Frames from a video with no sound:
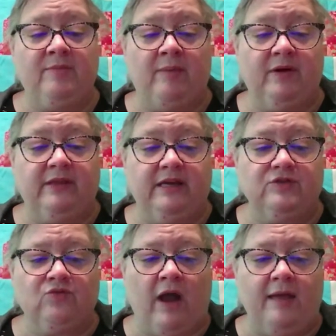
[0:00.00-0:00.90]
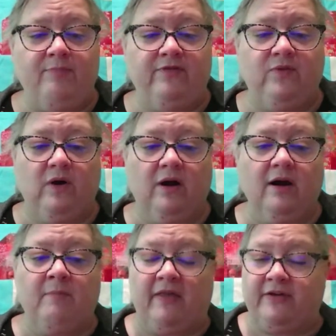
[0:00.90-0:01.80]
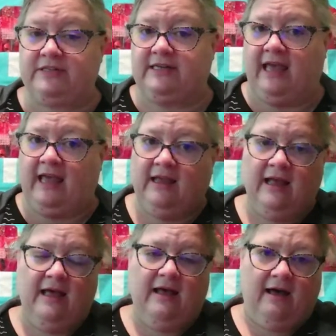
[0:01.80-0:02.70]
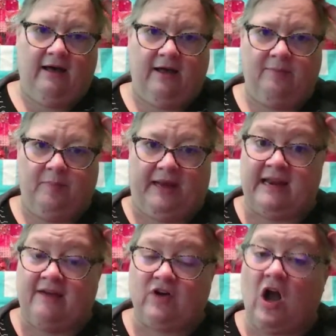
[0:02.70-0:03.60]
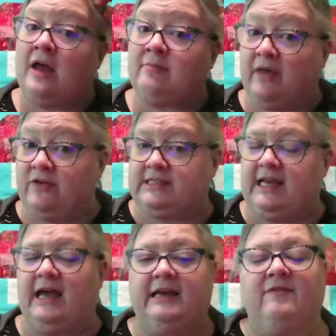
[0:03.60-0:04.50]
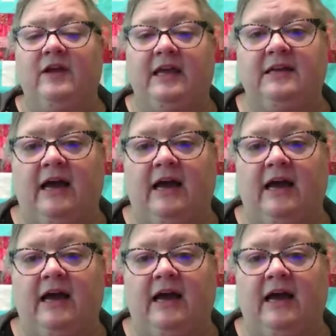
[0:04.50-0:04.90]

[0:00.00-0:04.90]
My birthday is right before Mother's Day, but never on Mother's Day. I never get it.